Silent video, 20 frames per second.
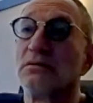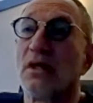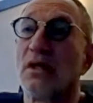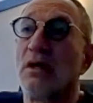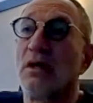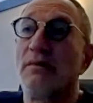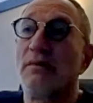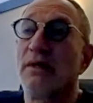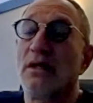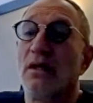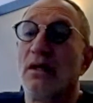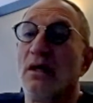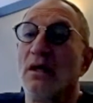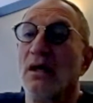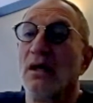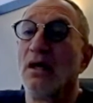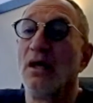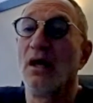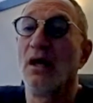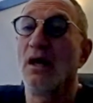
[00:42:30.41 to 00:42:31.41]
I mean,
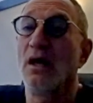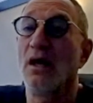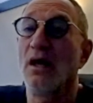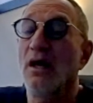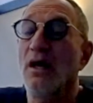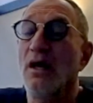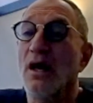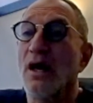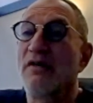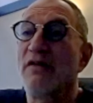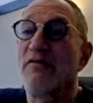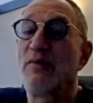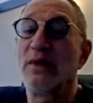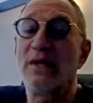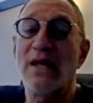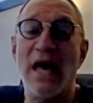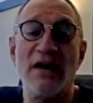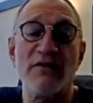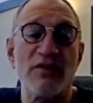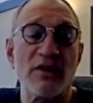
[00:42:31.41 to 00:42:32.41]
I've been
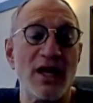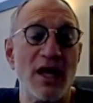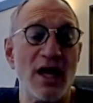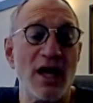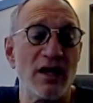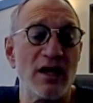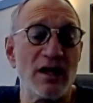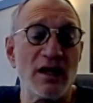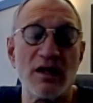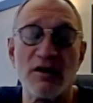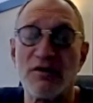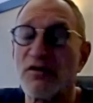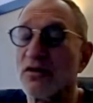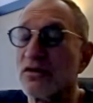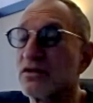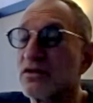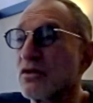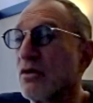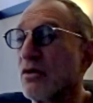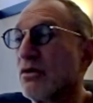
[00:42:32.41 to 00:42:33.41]
advocating it for
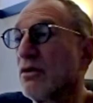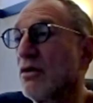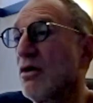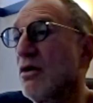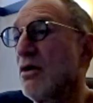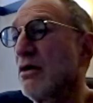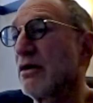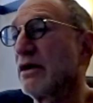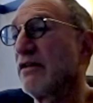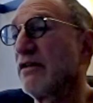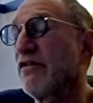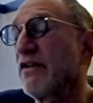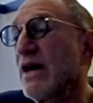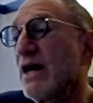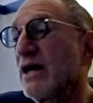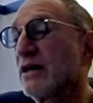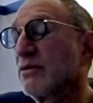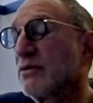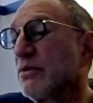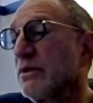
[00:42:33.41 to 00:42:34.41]
so long. In
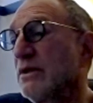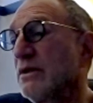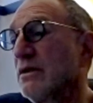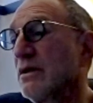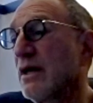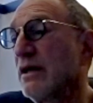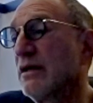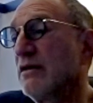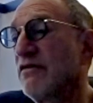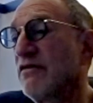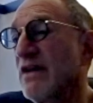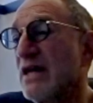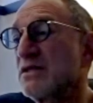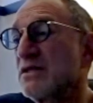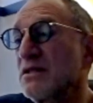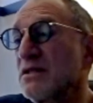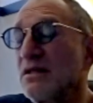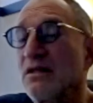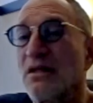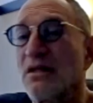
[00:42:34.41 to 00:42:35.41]
fact, I
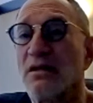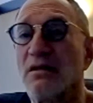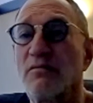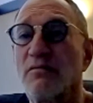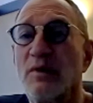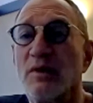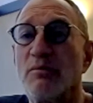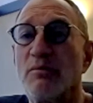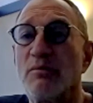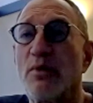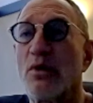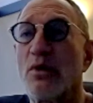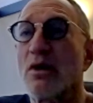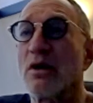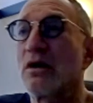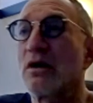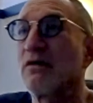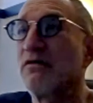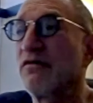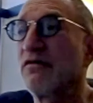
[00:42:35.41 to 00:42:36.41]
invested and have been
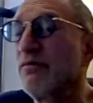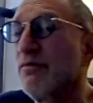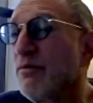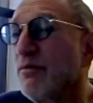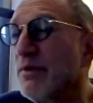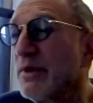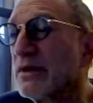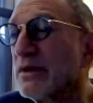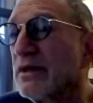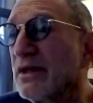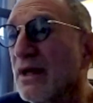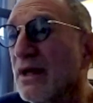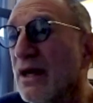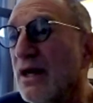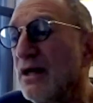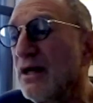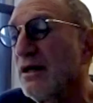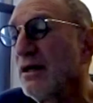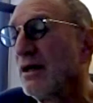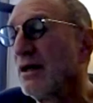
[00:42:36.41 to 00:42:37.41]
part of building
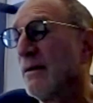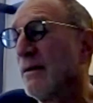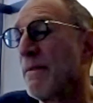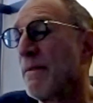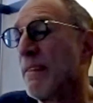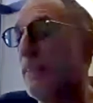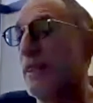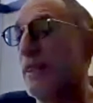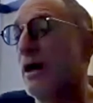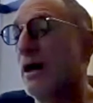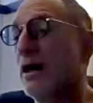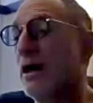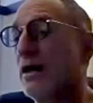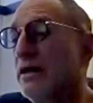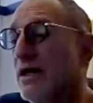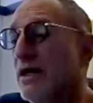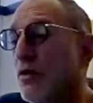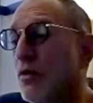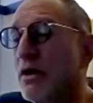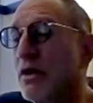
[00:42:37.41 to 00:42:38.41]
a
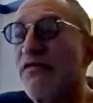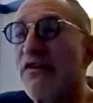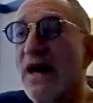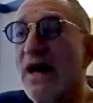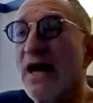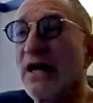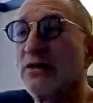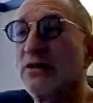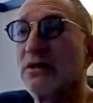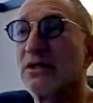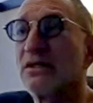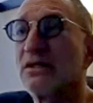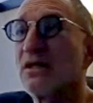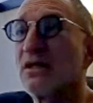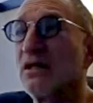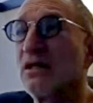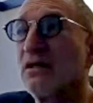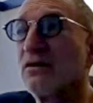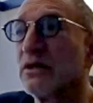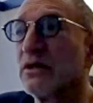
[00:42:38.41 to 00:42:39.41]
knitwear factory in
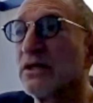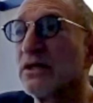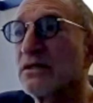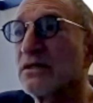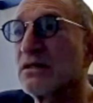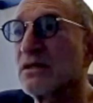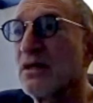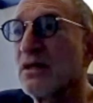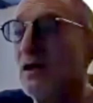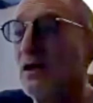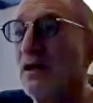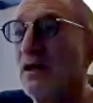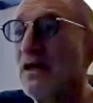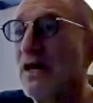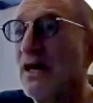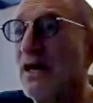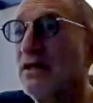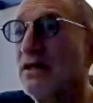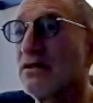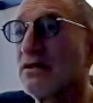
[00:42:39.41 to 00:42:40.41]
St. Louis
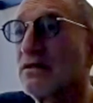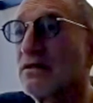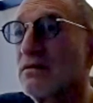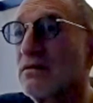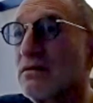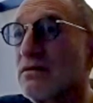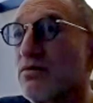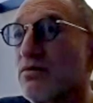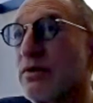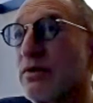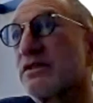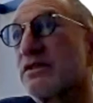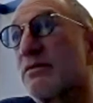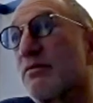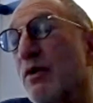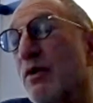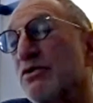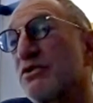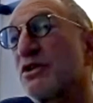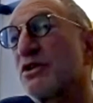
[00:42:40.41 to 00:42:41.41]
that was
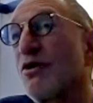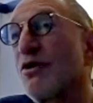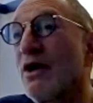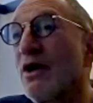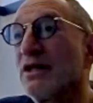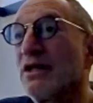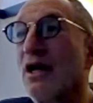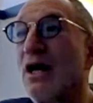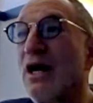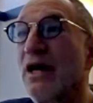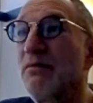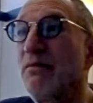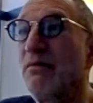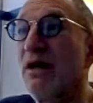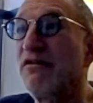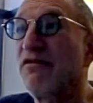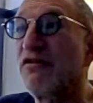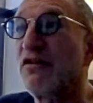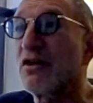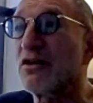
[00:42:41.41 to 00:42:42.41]
supposed to go online May
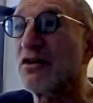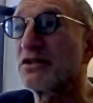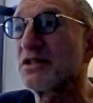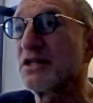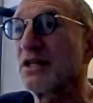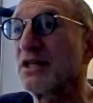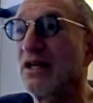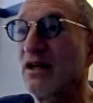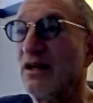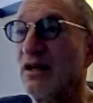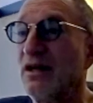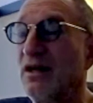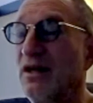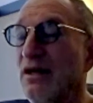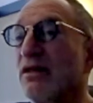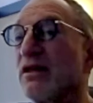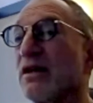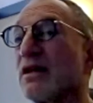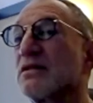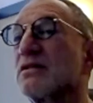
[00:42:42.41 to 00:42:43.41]
1st, and I
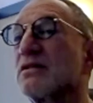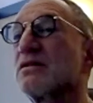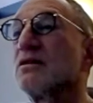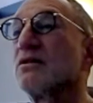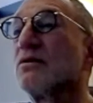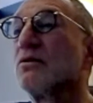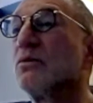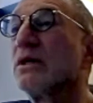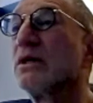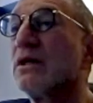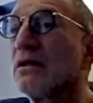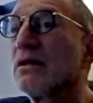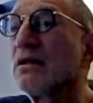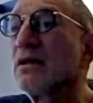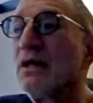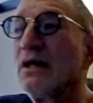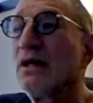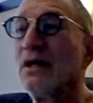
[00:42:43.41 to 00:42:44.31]
think it still will.